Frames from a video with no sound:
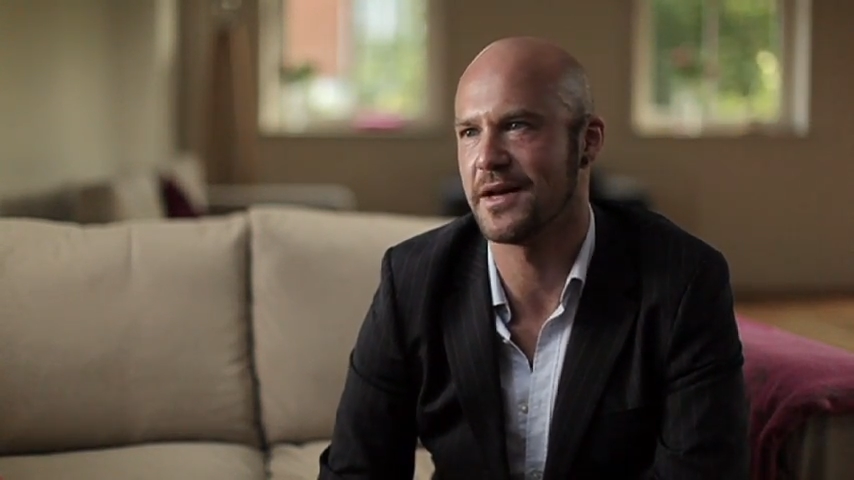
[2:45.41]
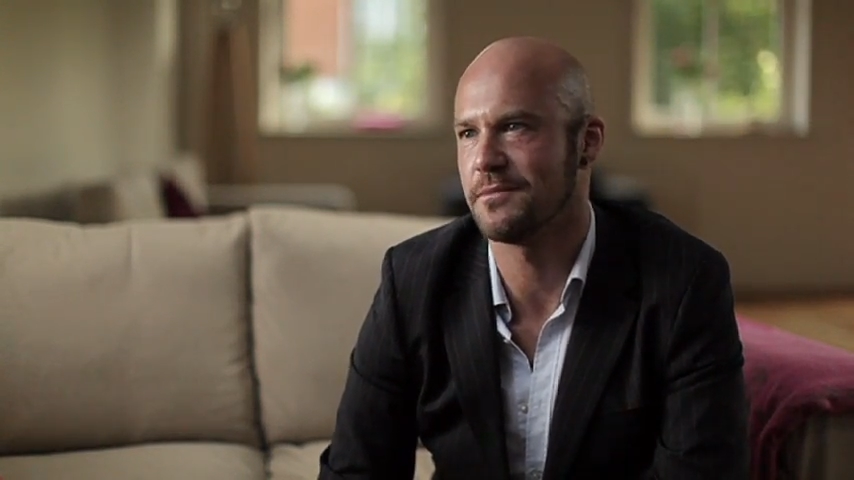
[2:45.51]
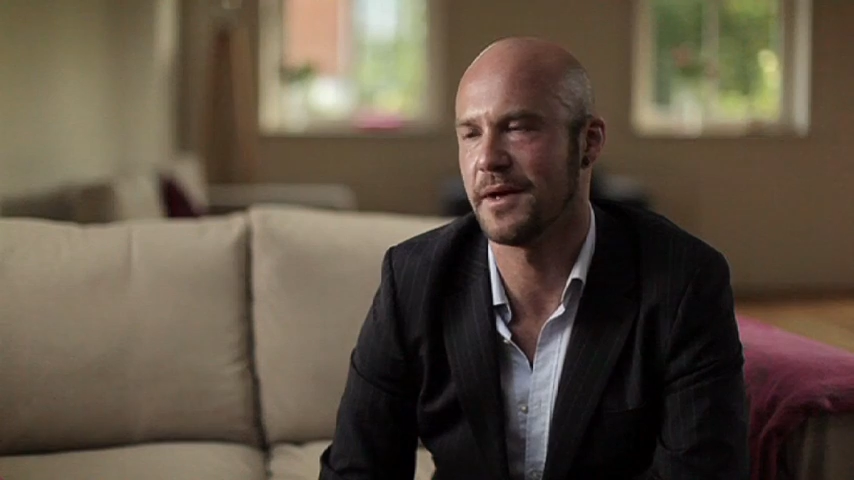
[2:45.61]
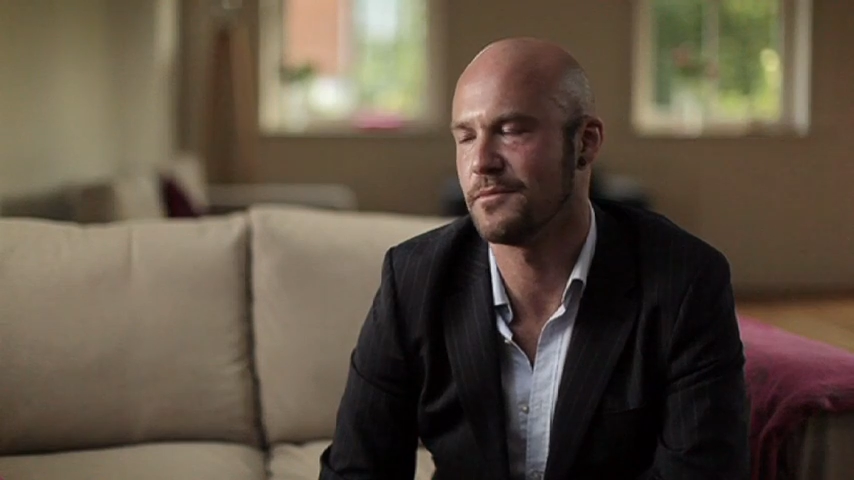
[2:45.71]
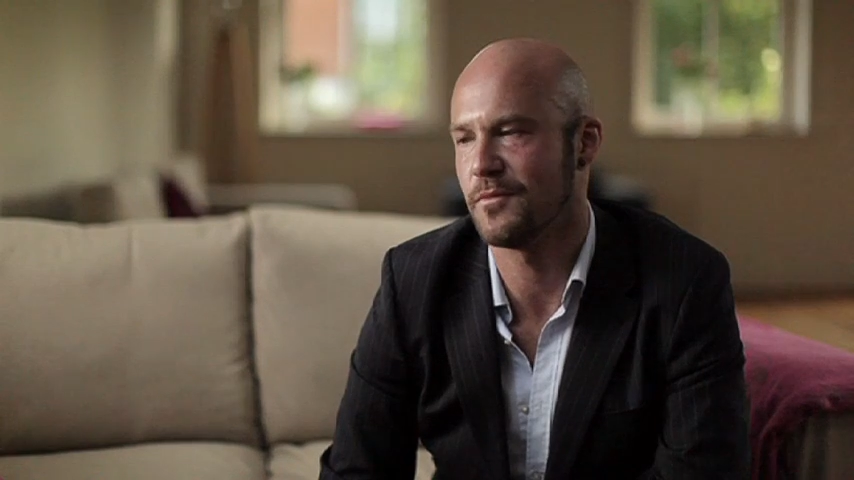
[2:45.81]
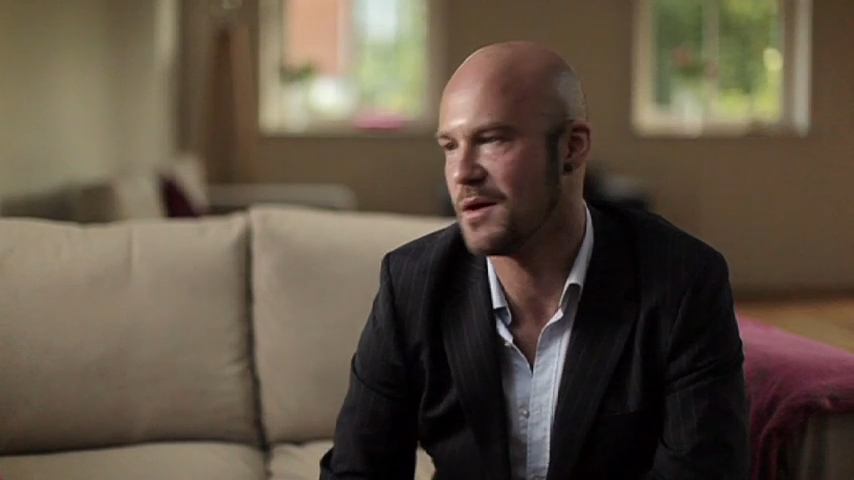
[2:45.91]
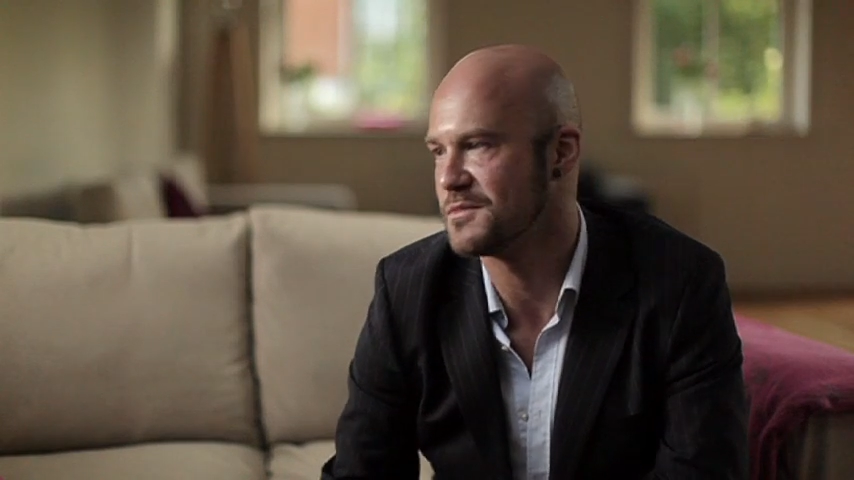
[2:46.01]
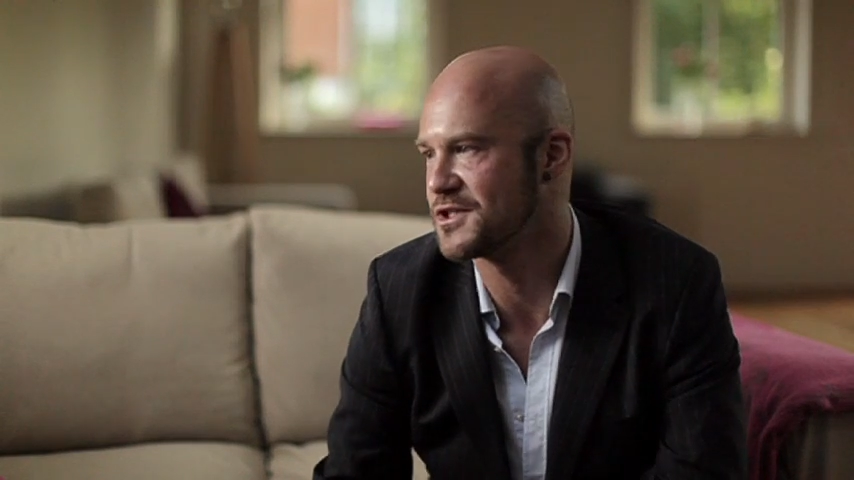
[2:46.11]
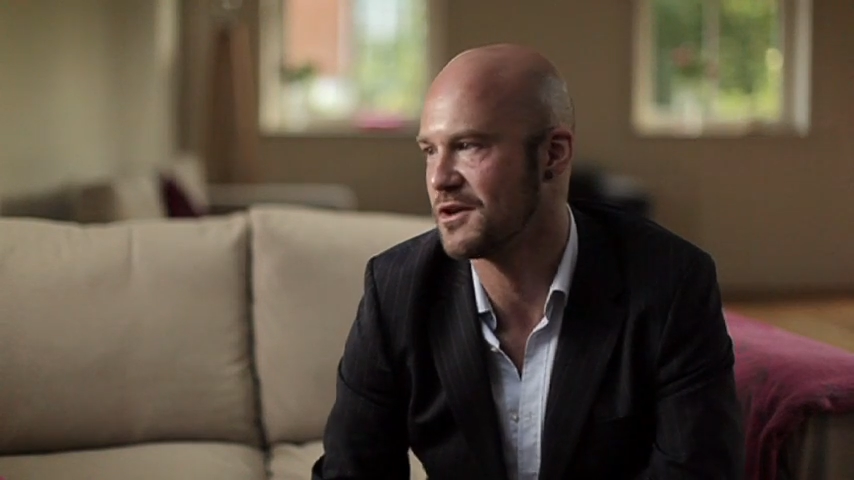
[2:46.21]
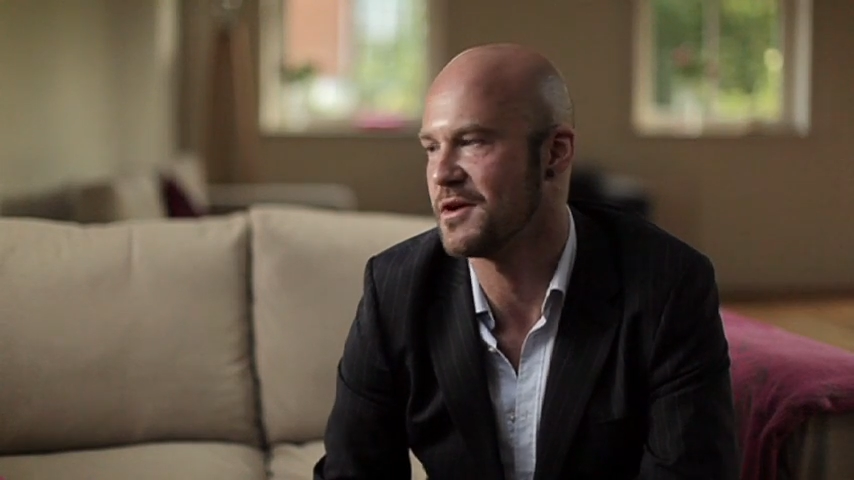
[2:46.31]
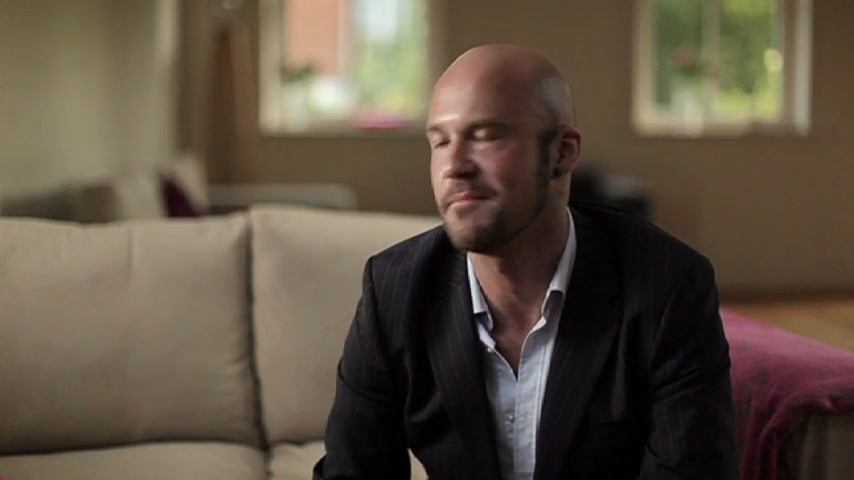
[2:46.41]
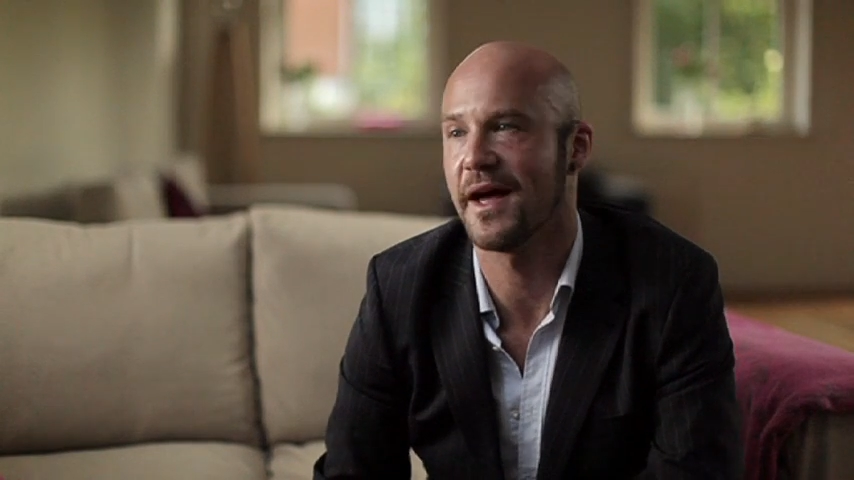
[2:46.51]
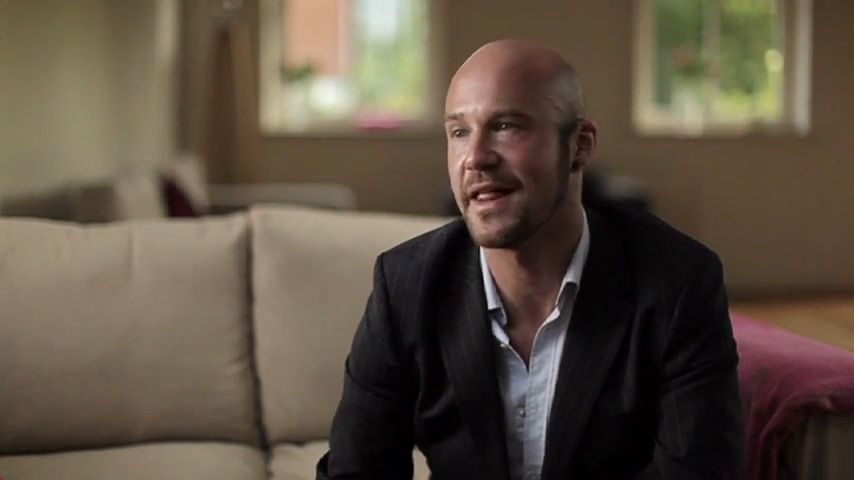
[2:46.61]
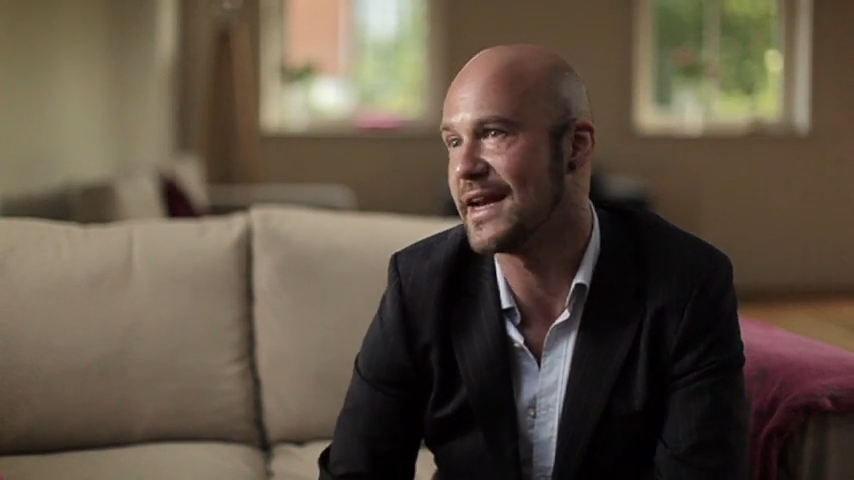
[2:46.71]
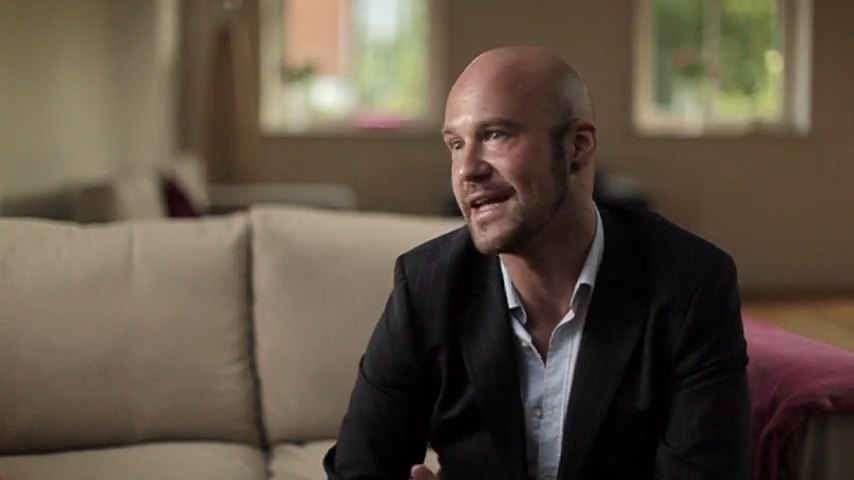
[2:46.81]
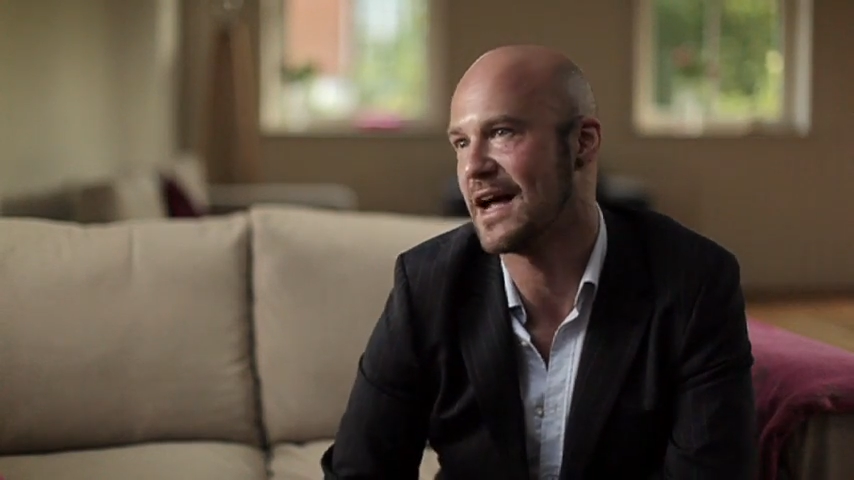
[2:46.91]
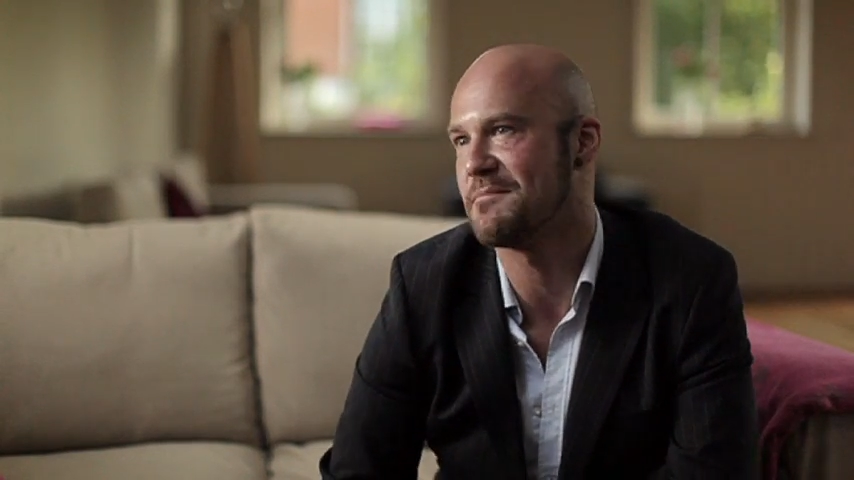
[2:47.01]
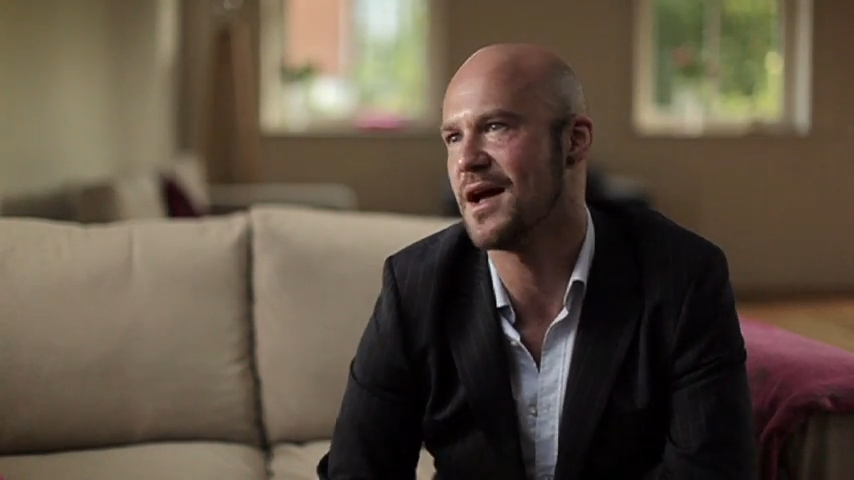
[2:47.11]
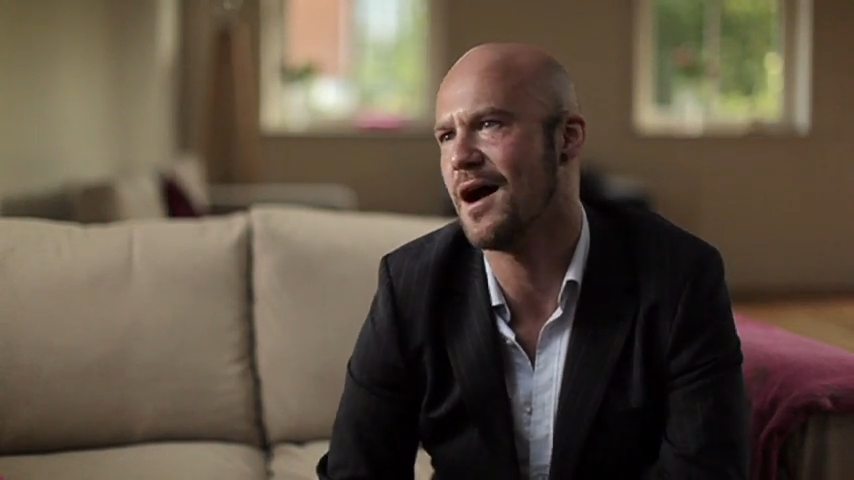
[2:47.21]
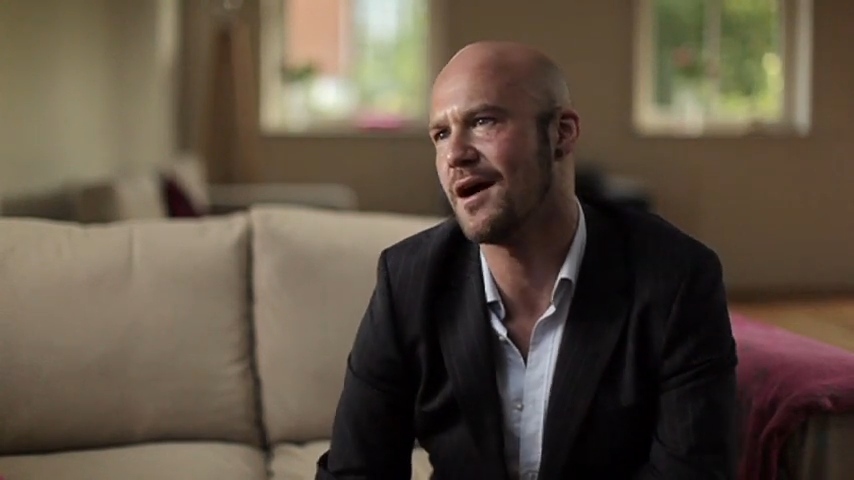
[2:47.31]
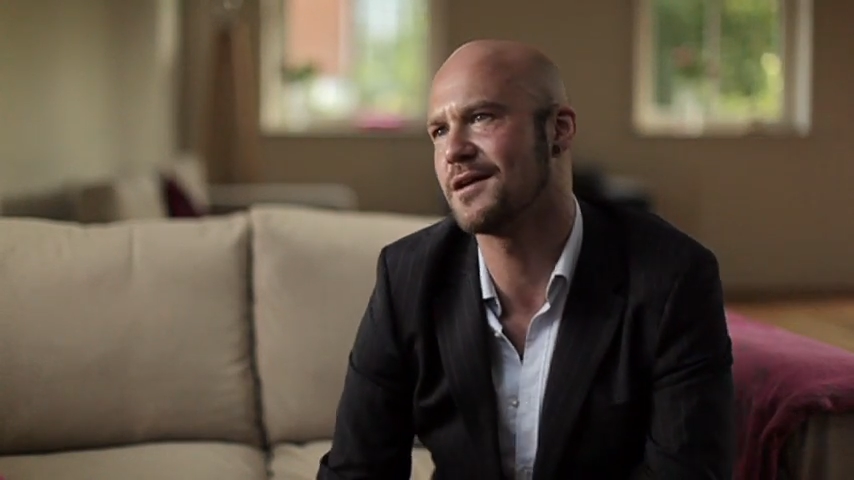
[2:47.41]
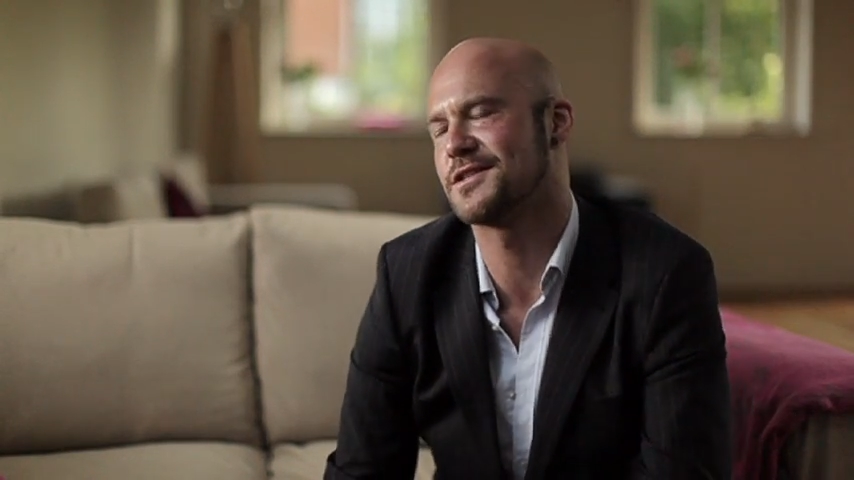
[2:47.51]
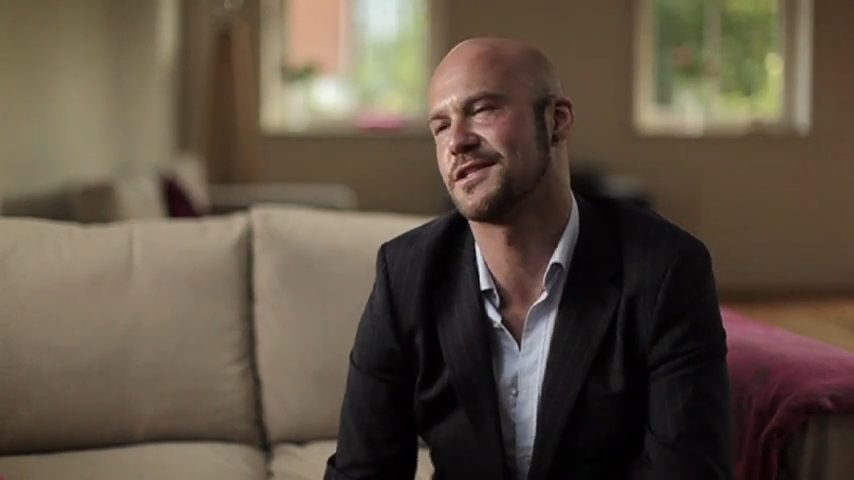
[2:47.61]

and he went, well, I'm sorry about that, and he gave me a hug.